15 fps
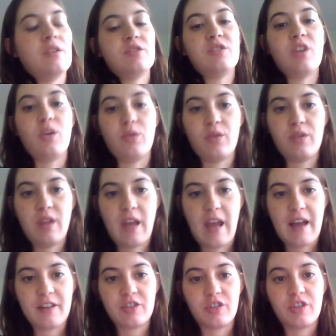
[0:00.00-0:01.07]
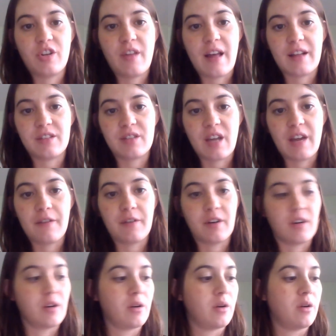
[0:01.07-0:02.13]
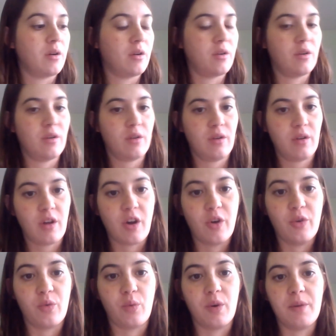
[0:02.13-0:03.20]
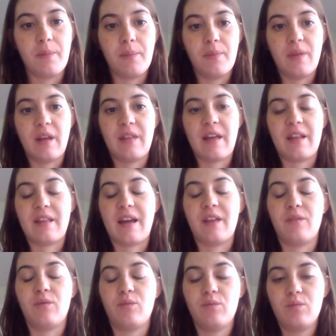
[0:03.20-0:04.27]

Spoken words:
So the answer to that cipher code would, that